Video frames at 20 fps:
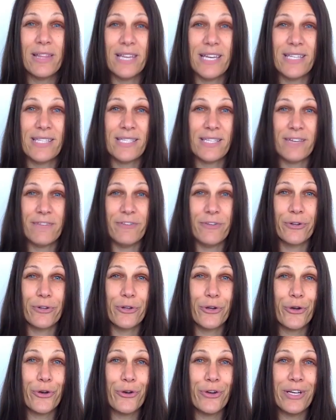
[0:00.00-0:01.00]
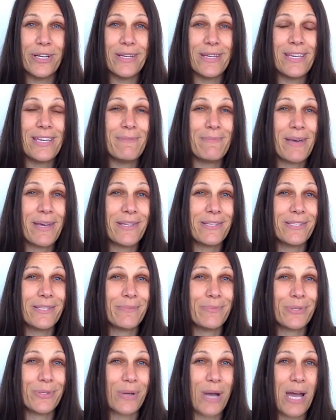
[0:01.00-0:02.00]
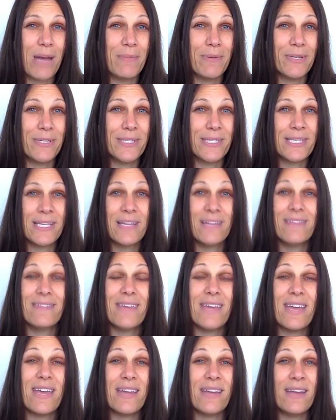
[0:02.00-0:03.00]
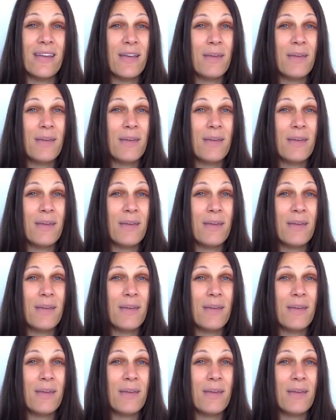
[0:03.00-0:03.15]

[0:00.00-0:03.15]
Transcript: list of your current email subscribers. Then